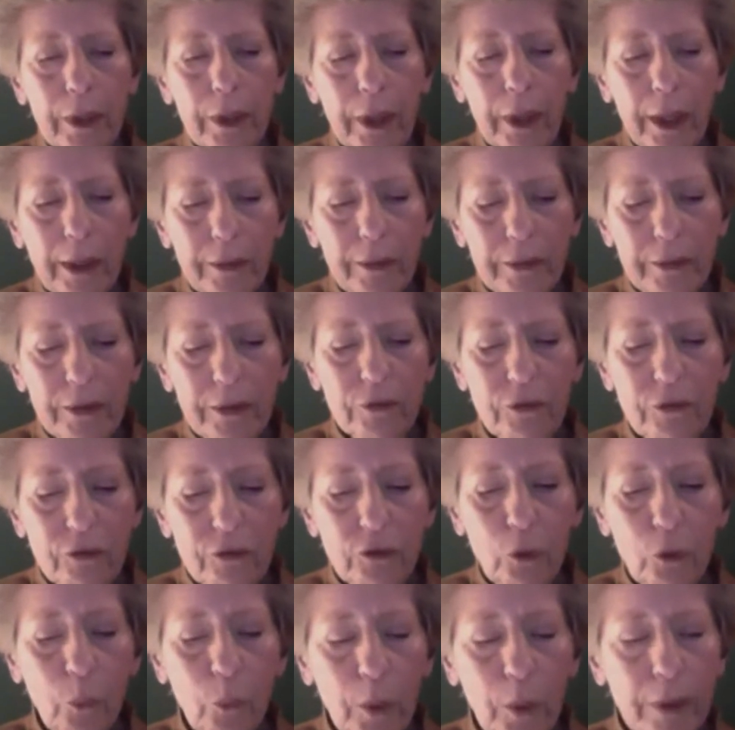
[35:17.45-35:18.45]
And this is
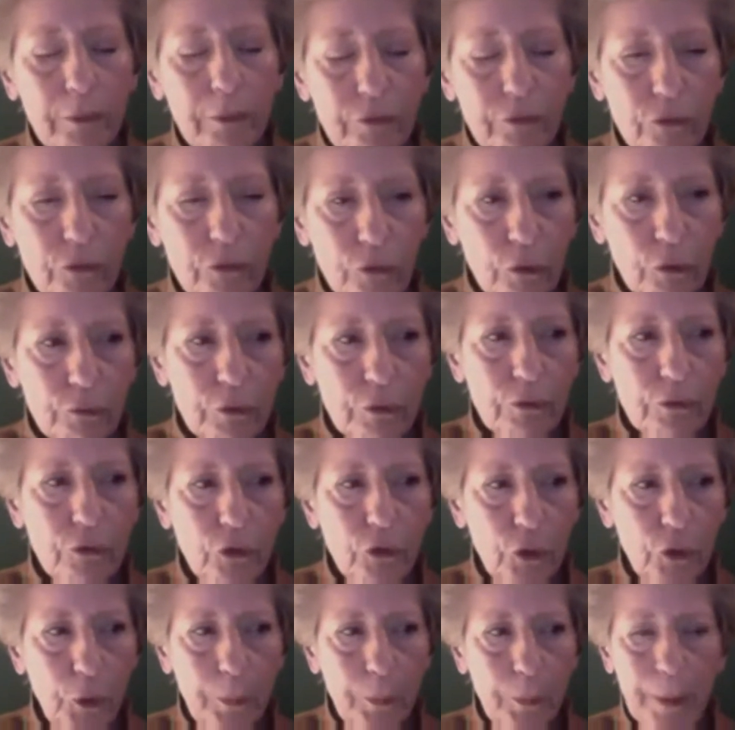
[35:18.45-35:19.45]
a way of service
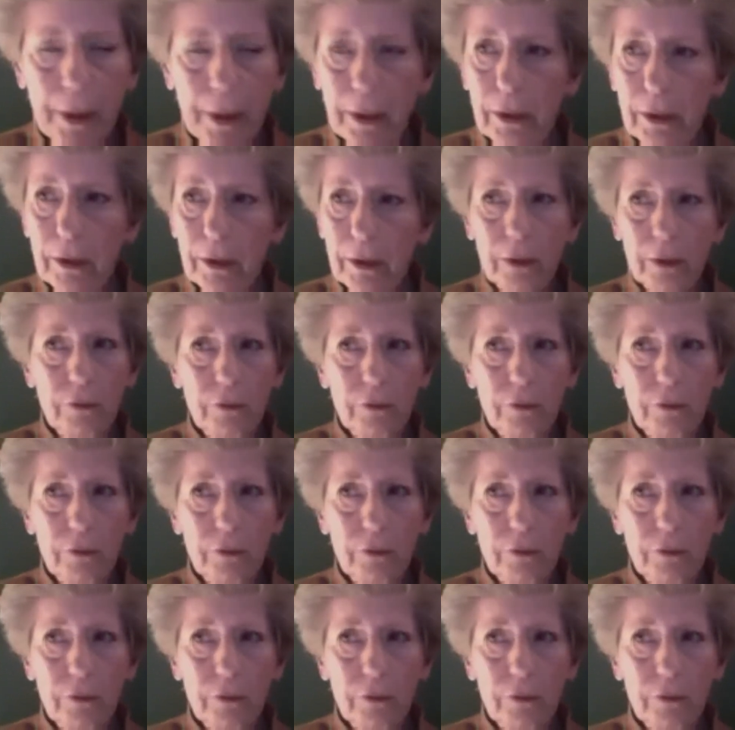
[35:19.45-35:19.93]
to humanity.